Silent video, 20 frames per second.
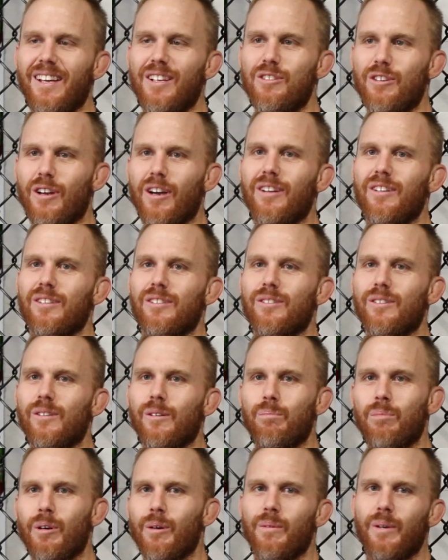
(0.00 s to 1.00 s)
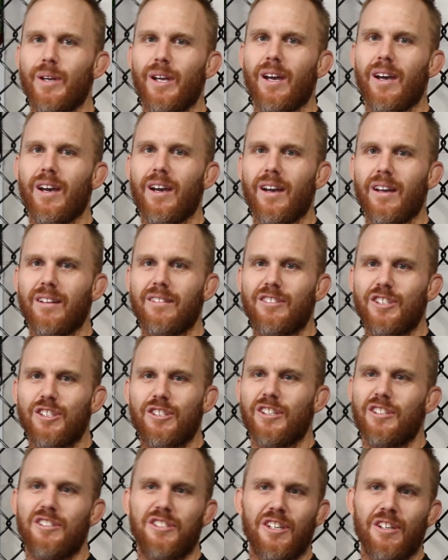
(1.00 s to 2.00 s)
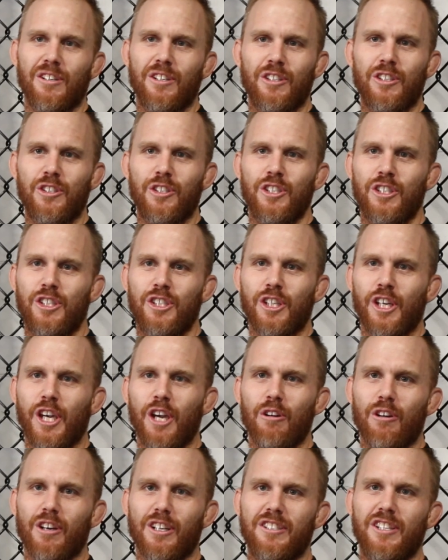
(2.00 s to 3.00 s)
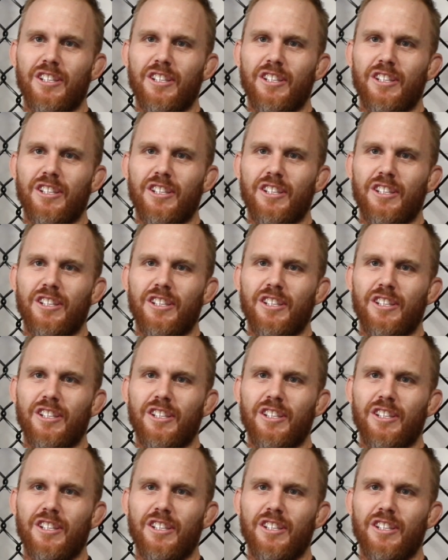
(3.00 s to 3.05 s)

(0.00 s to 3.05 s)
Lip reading: Dinosaur? Probably just a generic